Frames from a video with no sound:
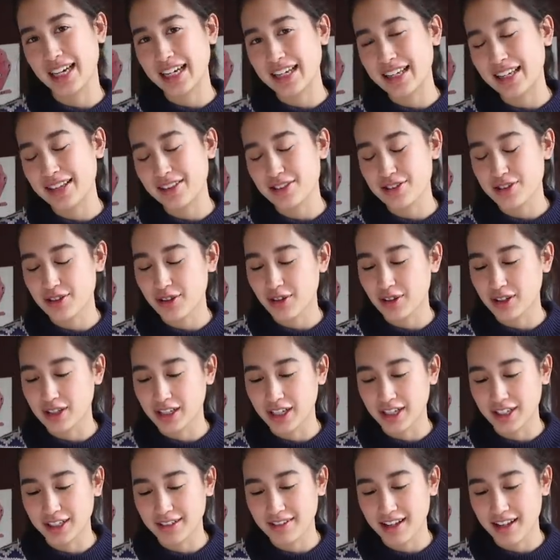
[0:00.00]
get this all
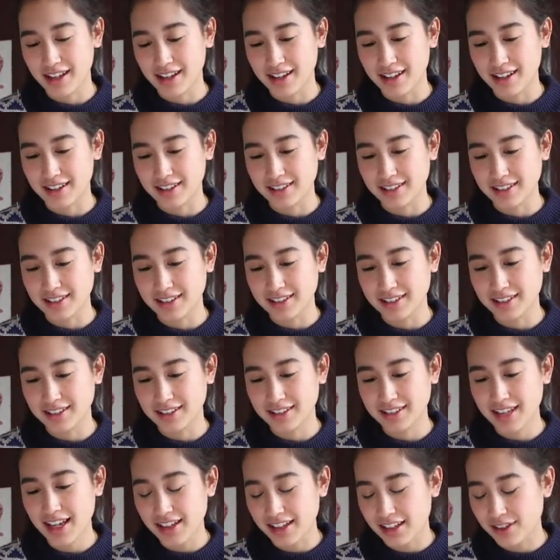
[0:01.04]
out and
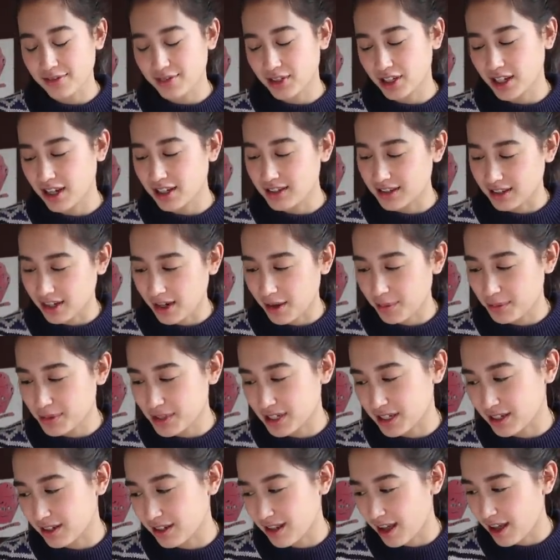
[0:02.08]
yeah give you guys an
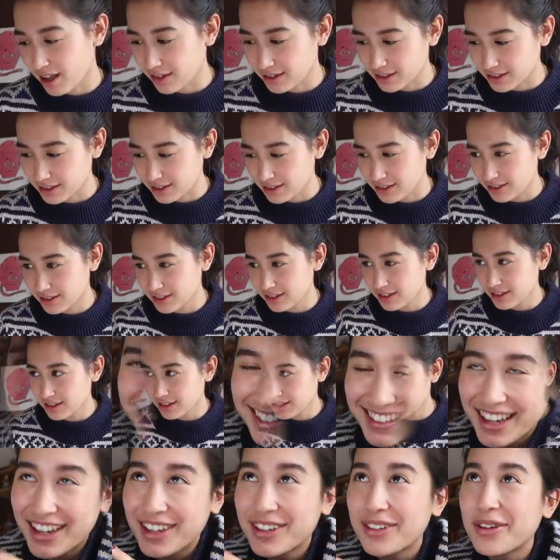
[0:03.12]
update and
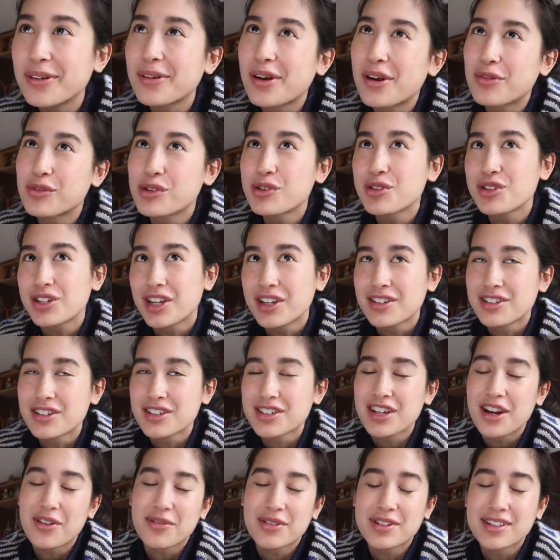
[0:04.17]
I know everyone says this
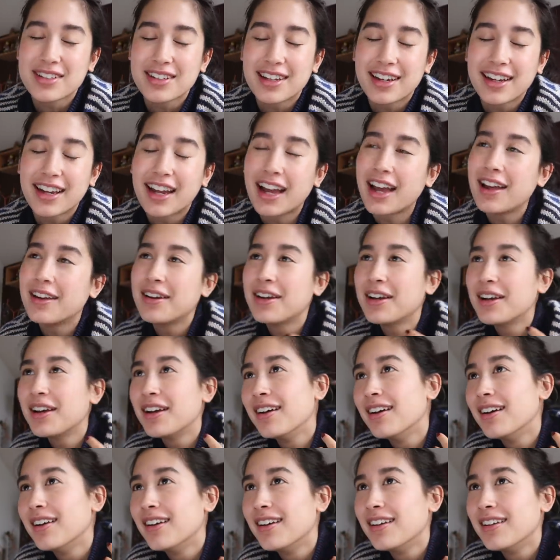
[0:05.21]
everyone's like
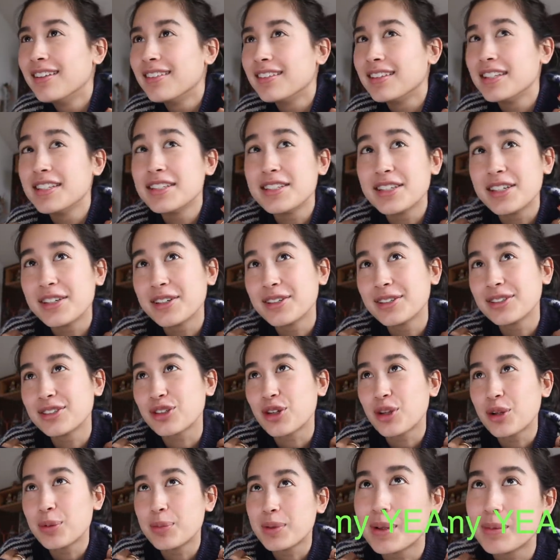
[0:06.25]
this year is
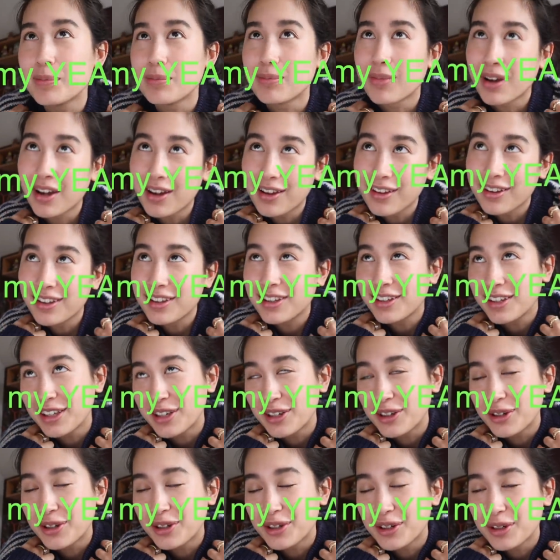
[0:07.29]
gonna be my
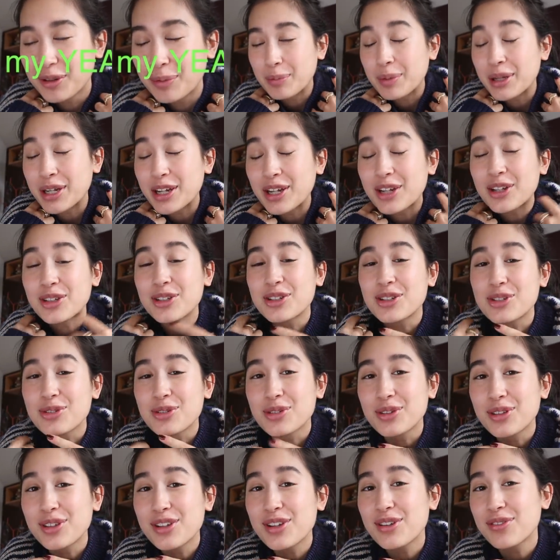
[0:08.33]
year but I
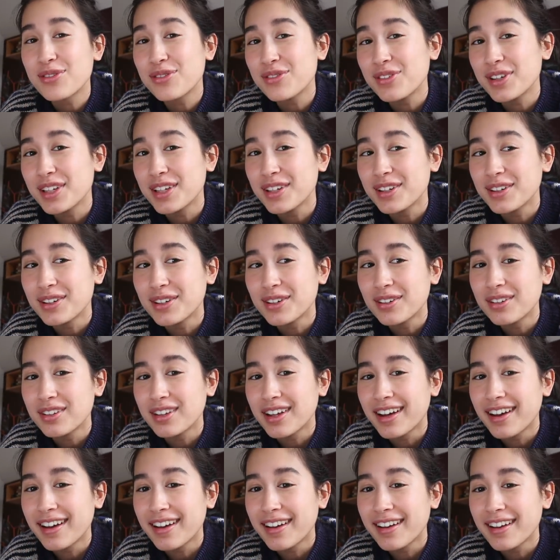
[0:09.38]
truly feel
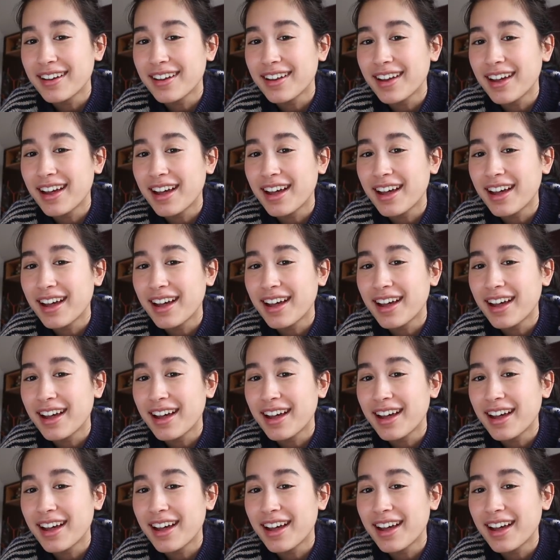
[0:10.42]
like